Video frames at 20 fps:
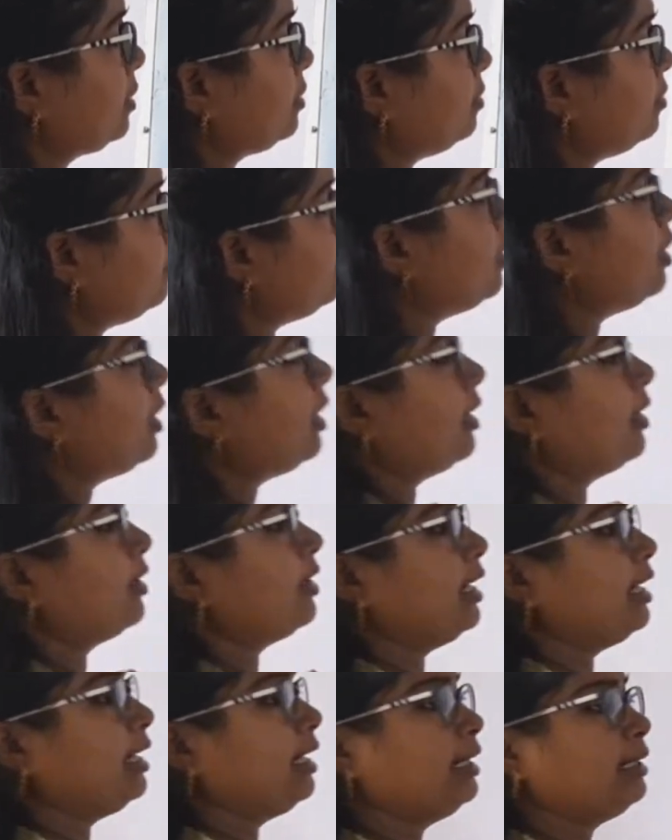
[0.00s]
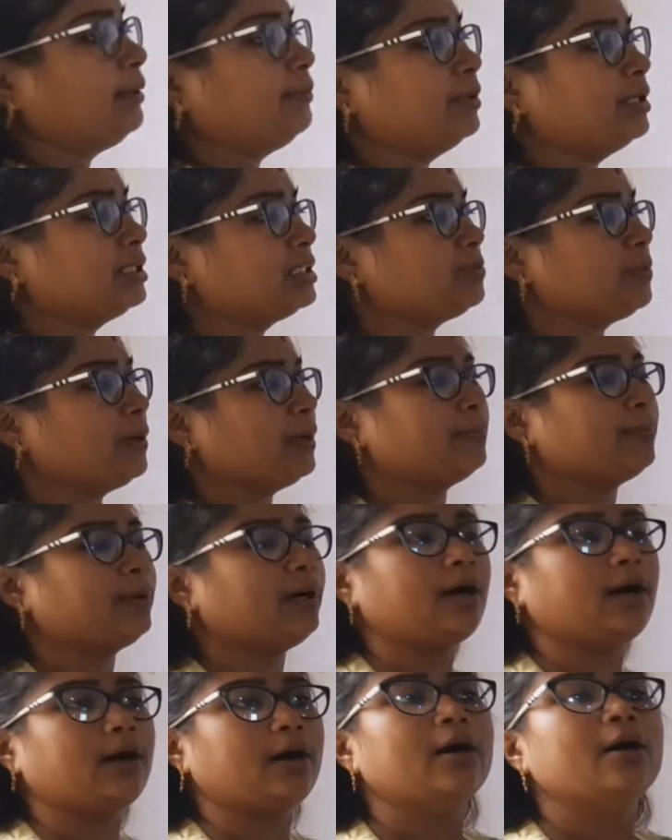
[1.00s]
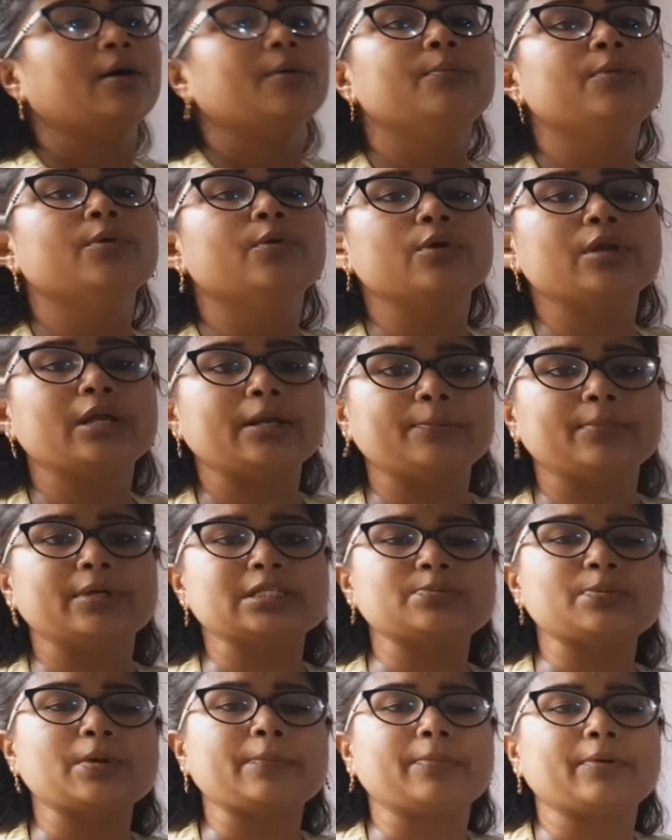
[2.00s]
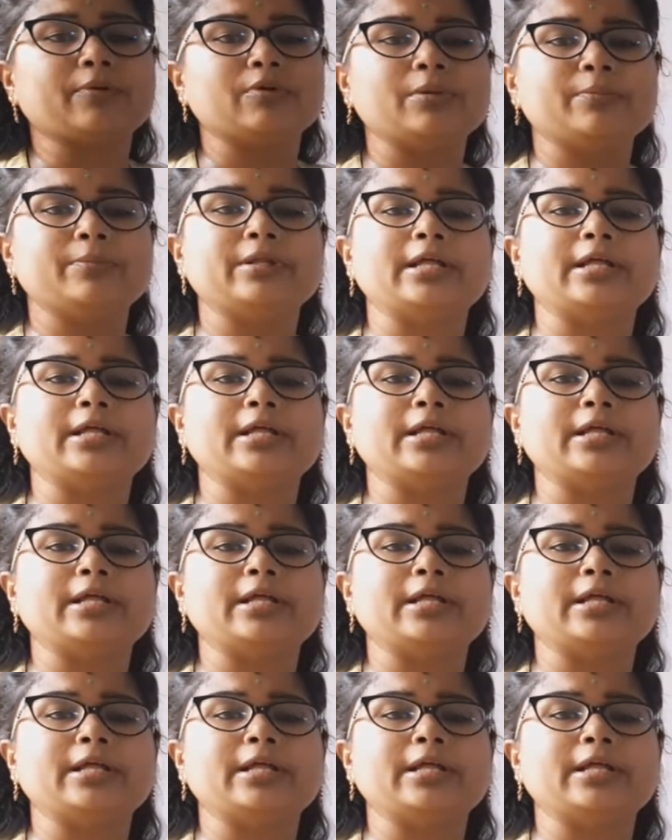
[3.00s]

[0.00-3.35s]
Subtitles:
to red litmus paper. Blue litmus paper will be